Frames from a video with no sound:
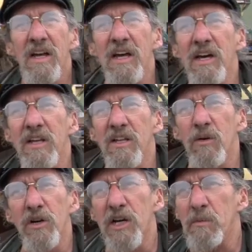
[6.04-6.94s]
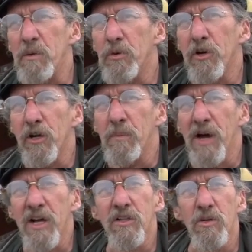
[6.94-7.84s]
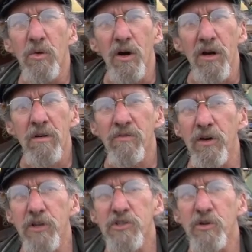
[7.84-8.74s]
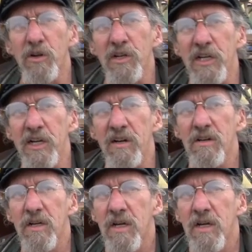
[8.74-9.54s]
and we're going to be putting her back in the water very shortly here.